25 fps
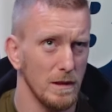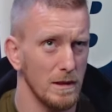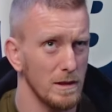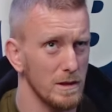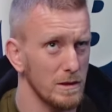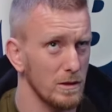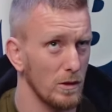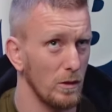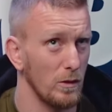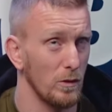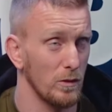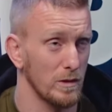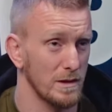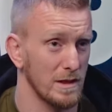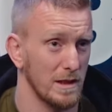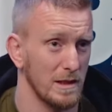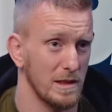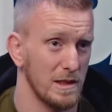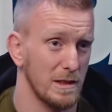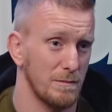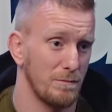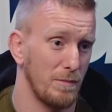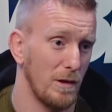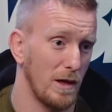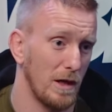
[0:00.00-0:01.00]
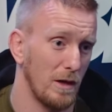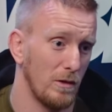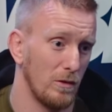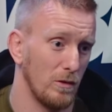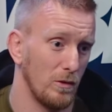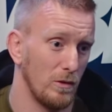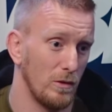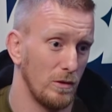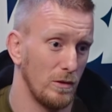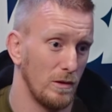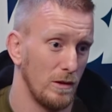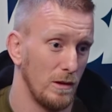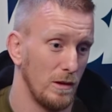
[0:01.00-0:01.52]
So it was a
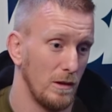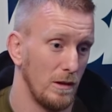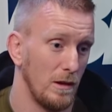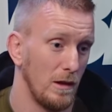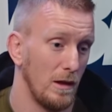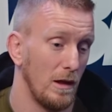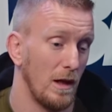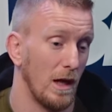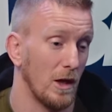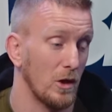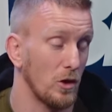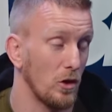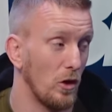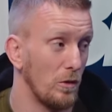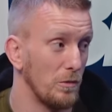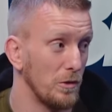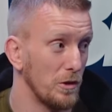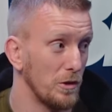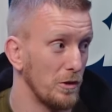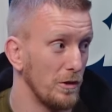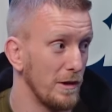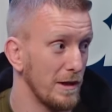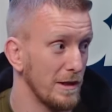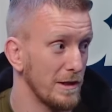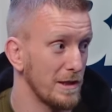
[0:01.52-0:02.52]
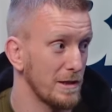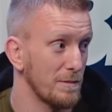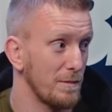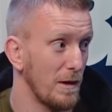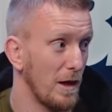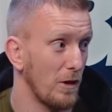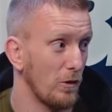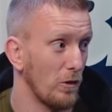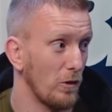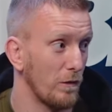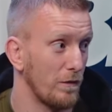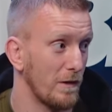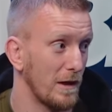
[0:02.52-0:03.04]
spiral, a comminuted
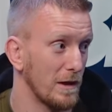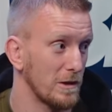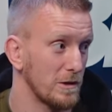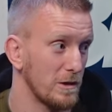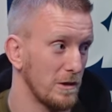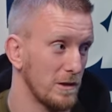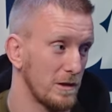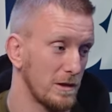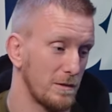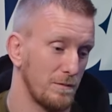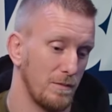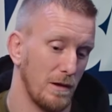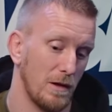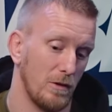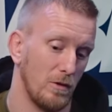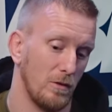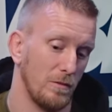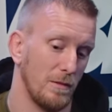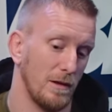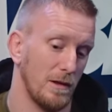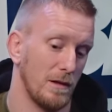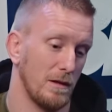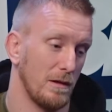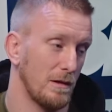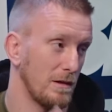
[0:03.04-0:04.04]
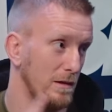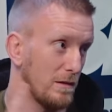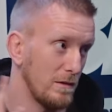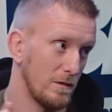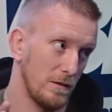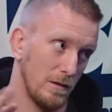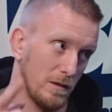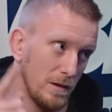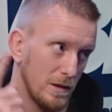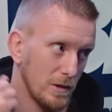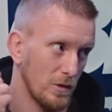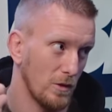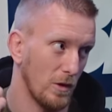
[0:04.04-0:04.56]
spiral fracture. Spiral mean
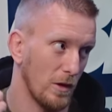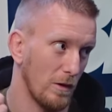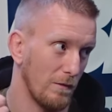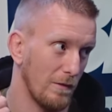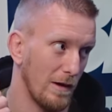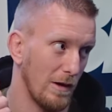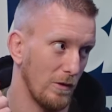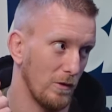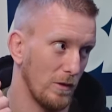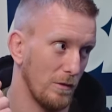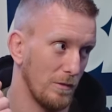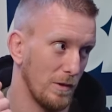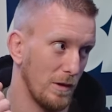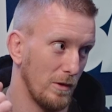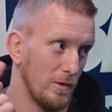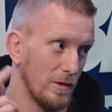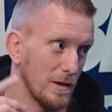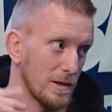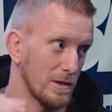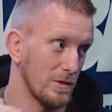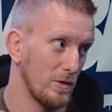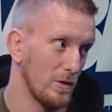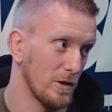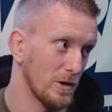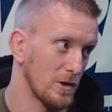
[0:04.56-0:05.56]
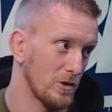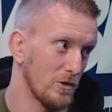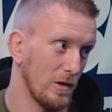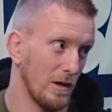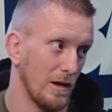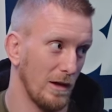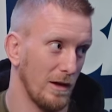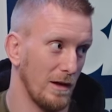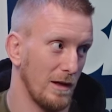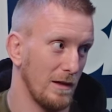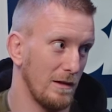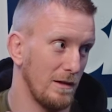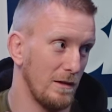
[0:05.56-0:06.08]
going around the bone. It's not a straight
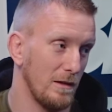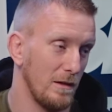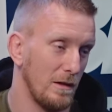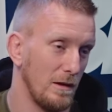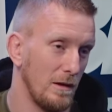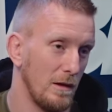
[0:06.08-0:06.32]
line.